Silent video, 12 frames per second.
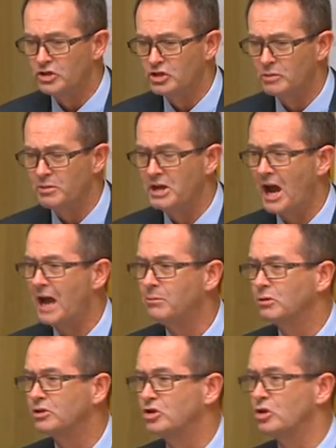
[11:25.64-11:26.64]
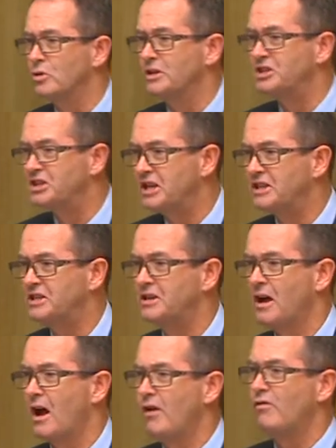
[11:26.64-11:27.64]
To be able to assist
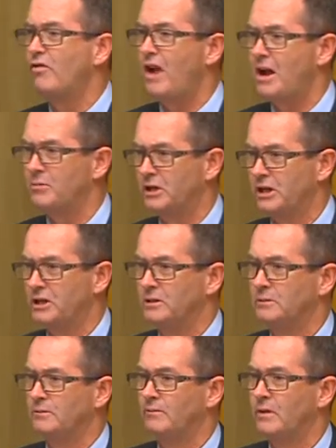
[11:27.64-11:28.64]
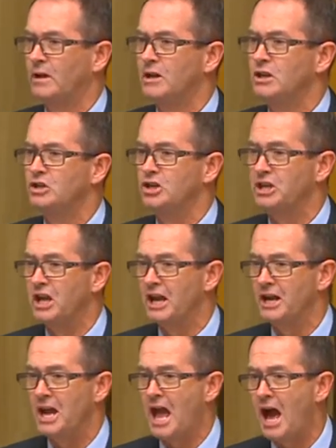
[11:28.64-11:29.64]
a family to
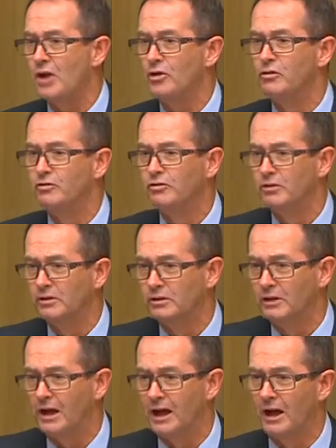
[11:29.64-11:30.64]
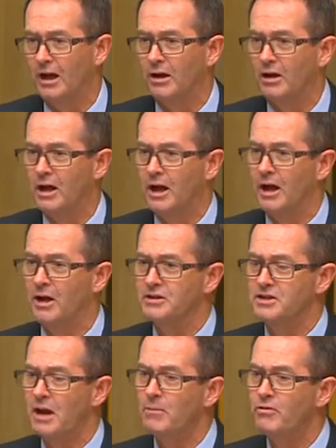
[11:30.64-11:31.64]
get out of
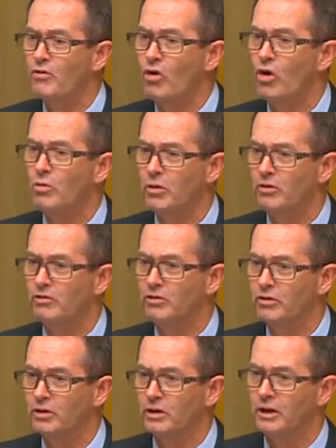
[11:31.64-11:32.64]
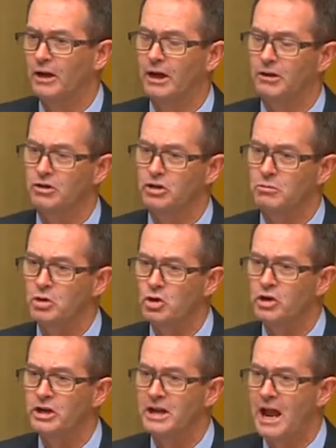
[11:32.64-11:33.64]
some form of
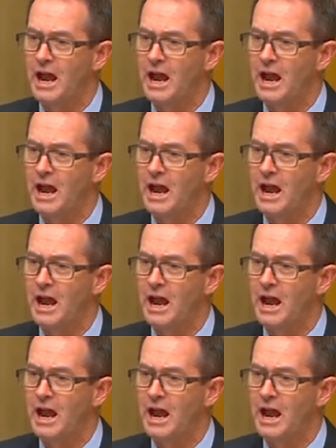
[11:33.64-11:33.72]
community